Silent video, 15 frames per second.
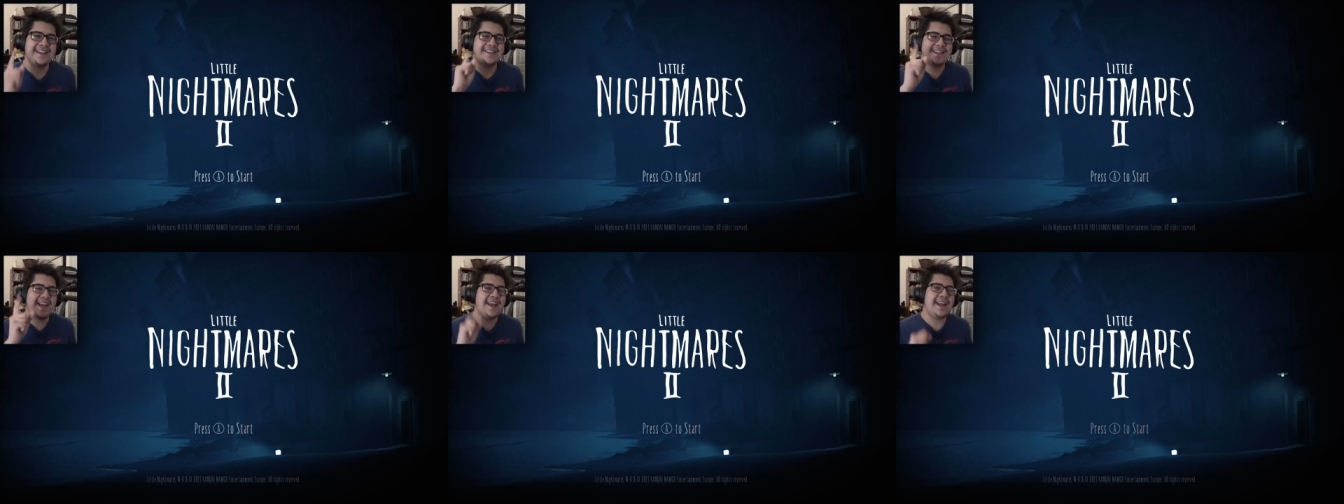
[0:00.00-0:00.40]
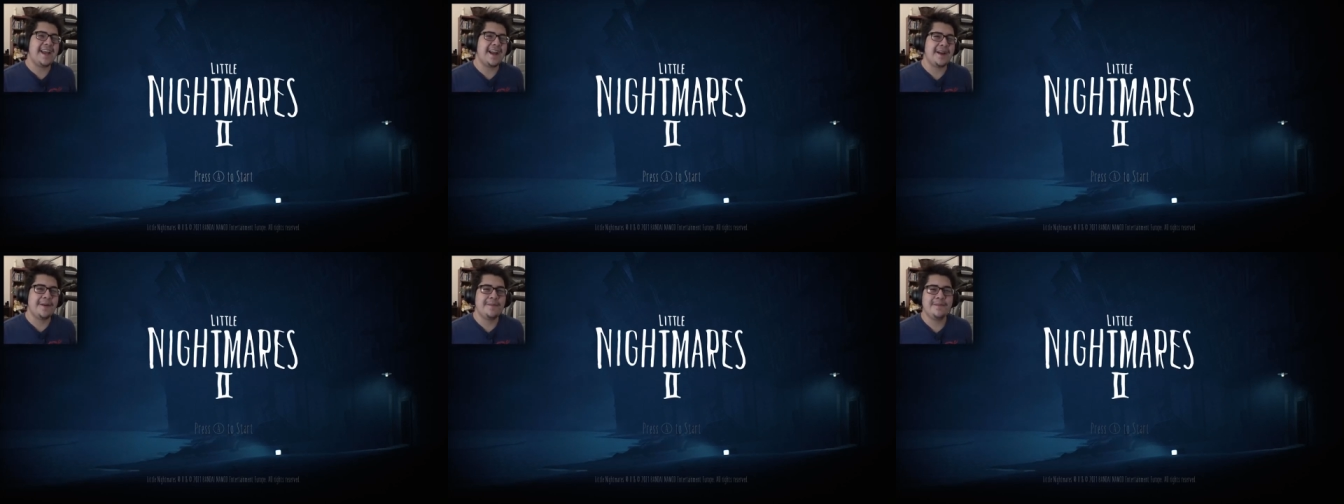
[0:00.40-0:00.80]
Take
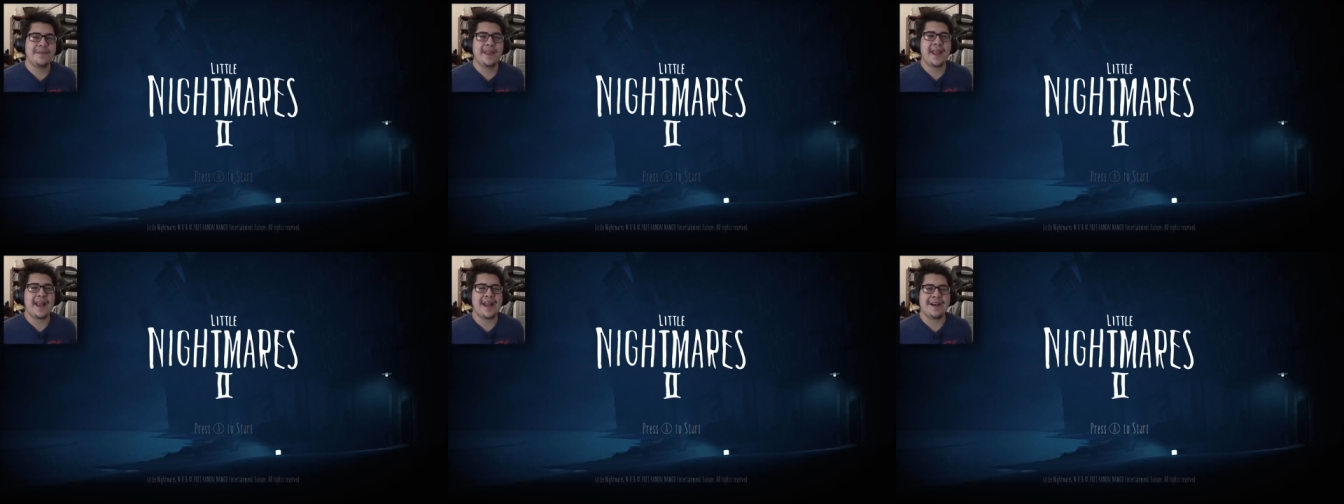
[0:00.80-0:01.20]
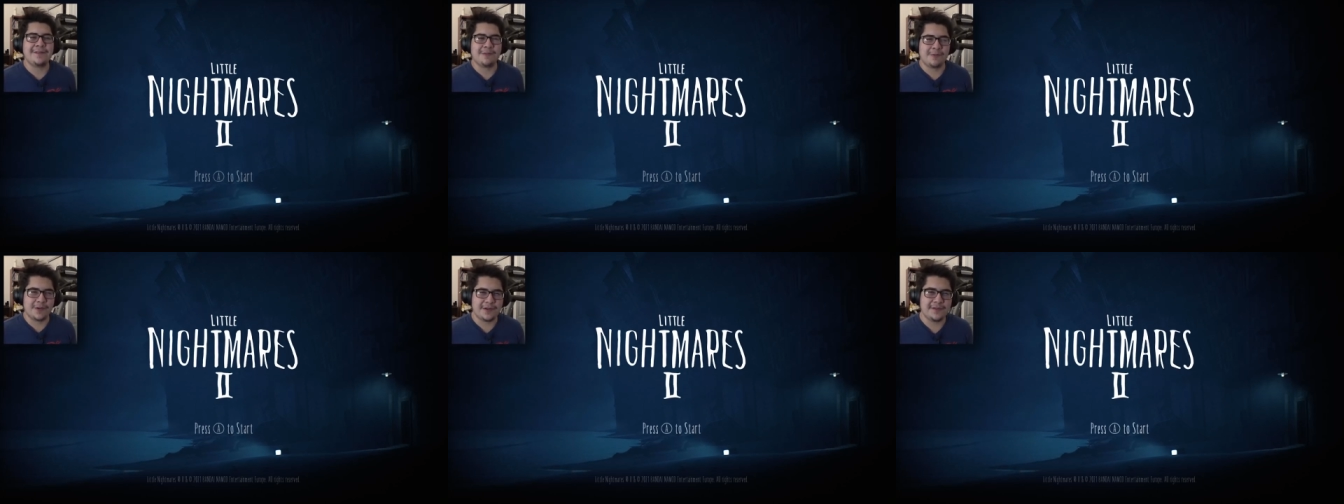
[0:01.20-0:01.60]
care and have a
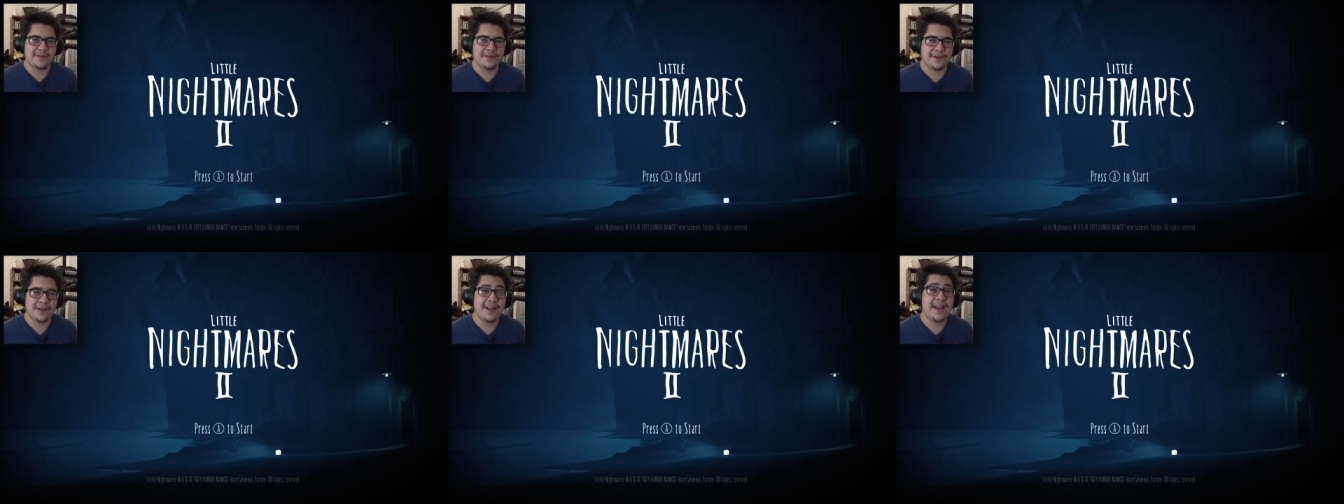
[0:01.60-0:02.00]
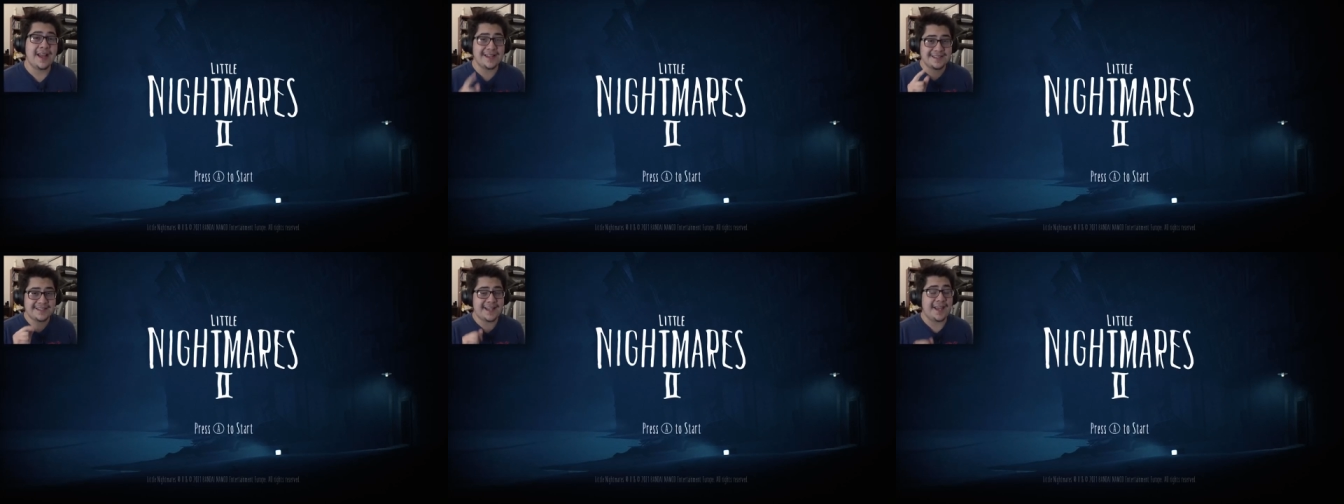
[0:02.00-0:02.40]
wonderful
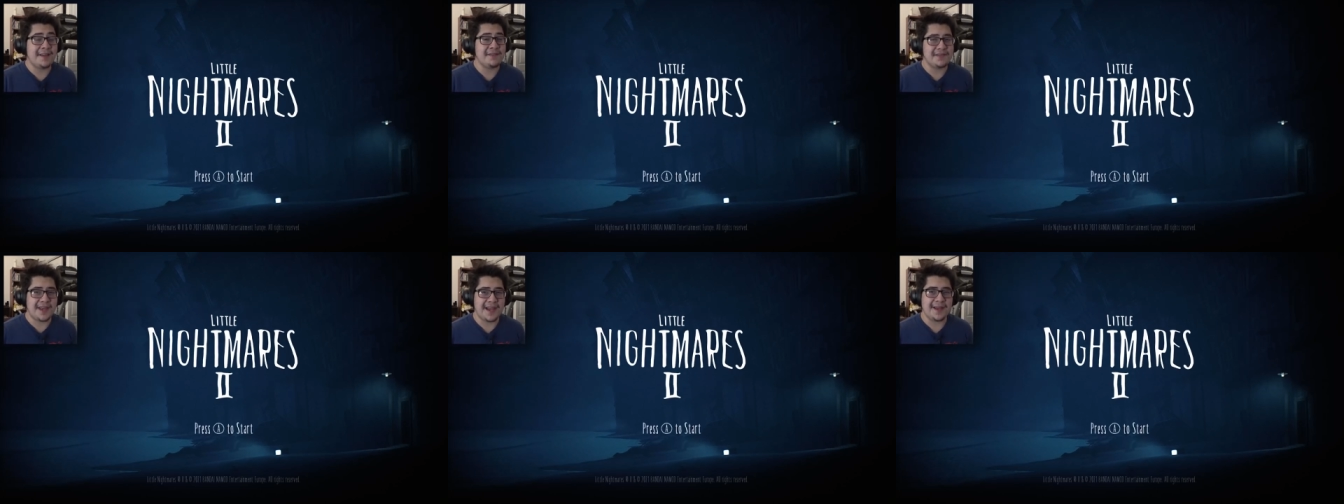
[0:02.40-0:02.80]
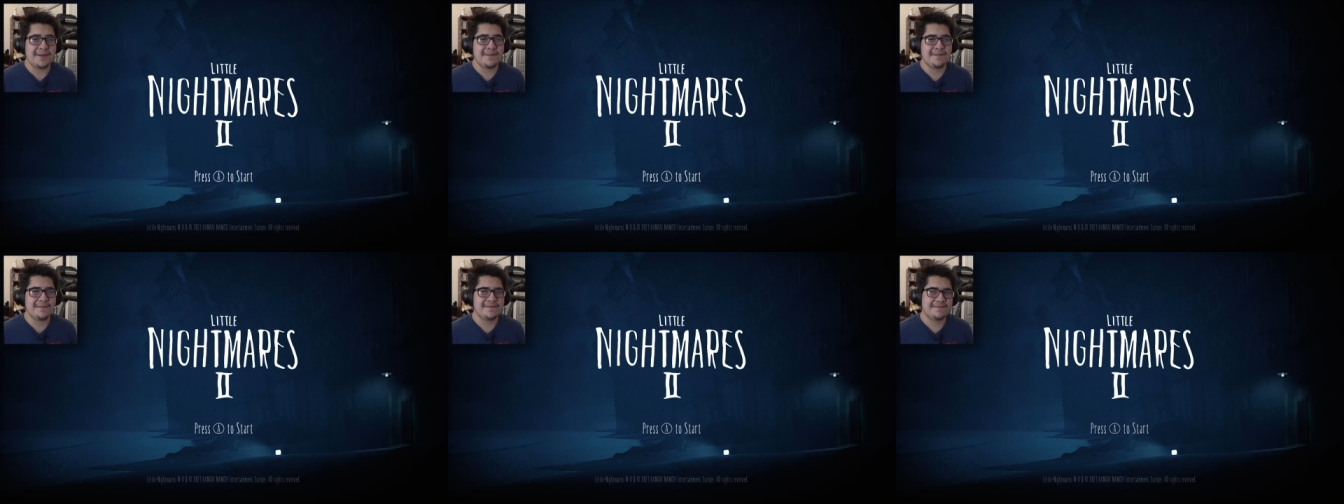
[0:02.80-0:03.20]
and safe day.
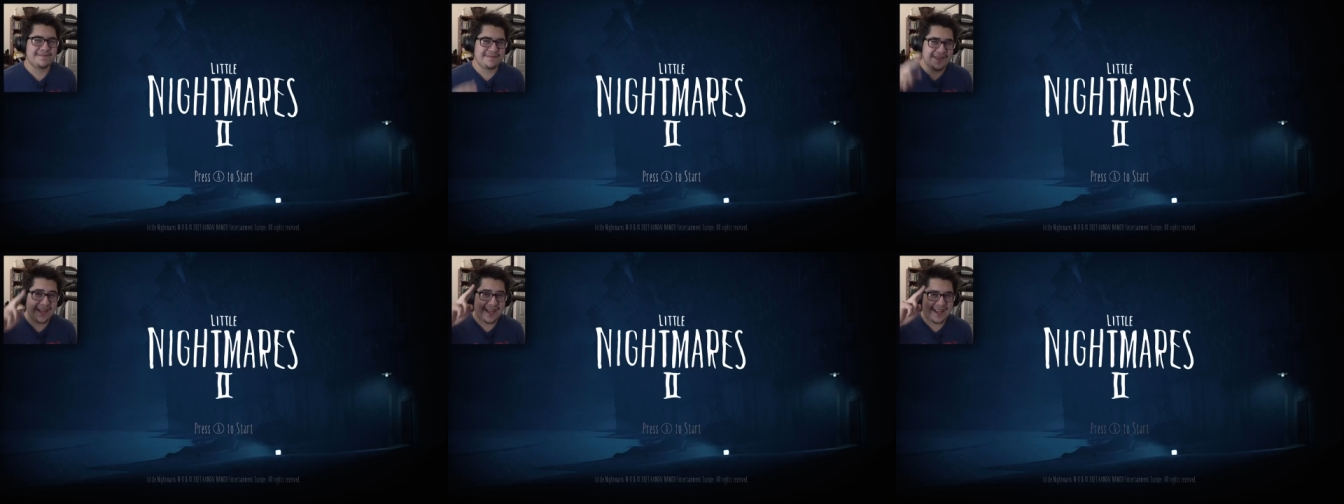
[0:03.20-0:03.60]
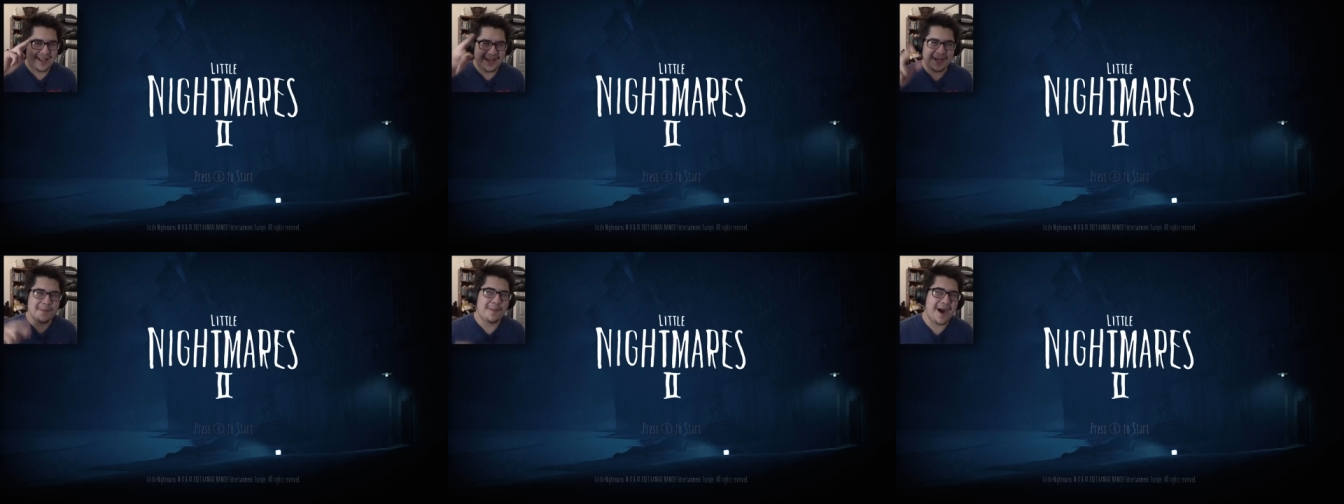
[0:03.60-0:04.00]

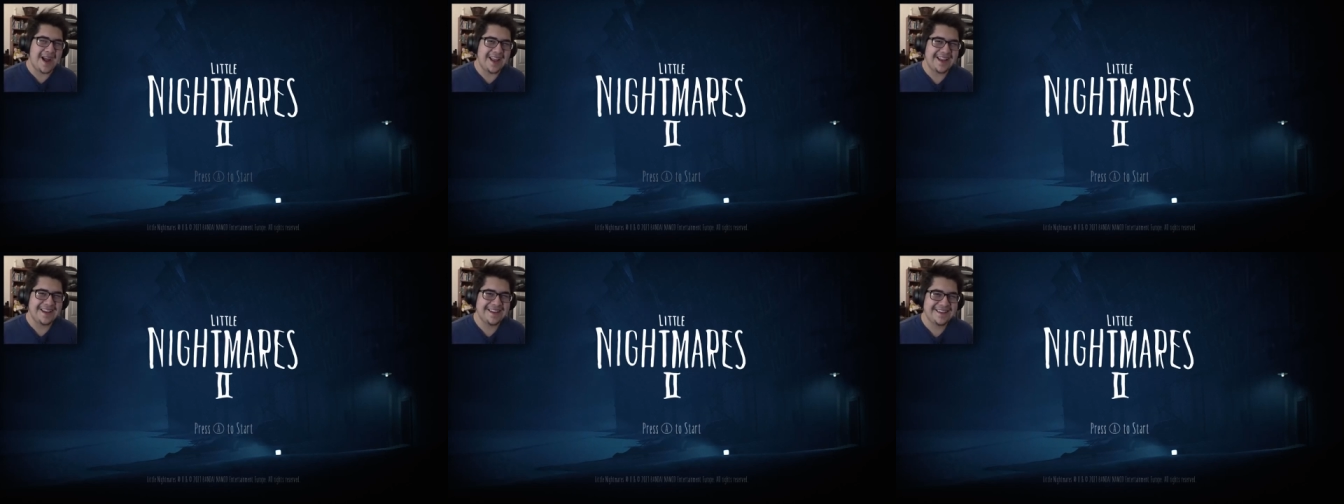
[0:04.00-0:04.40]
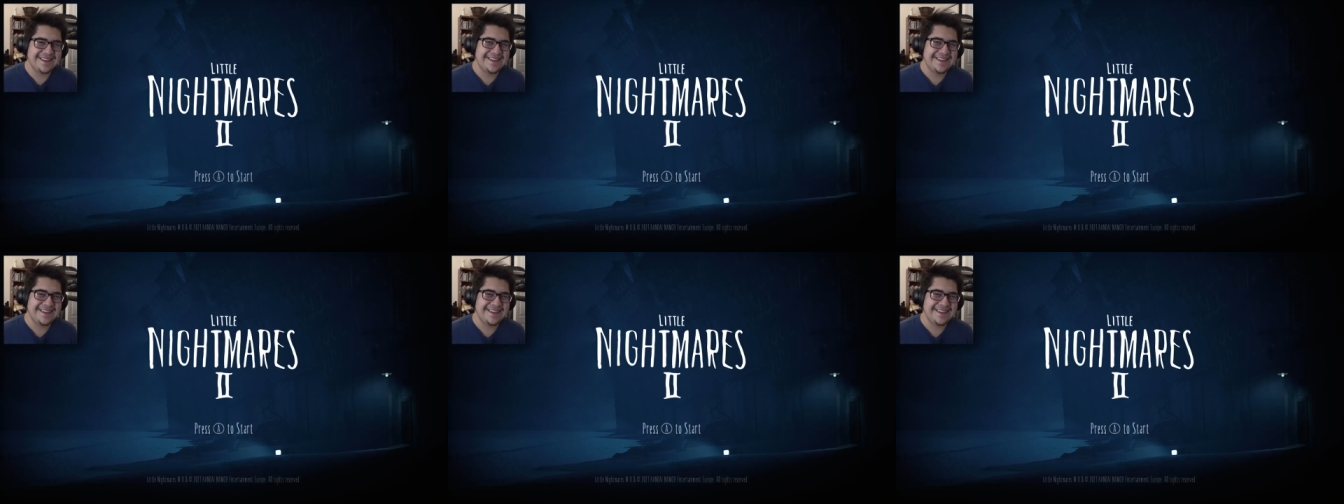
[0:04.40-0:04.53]
Goodbye.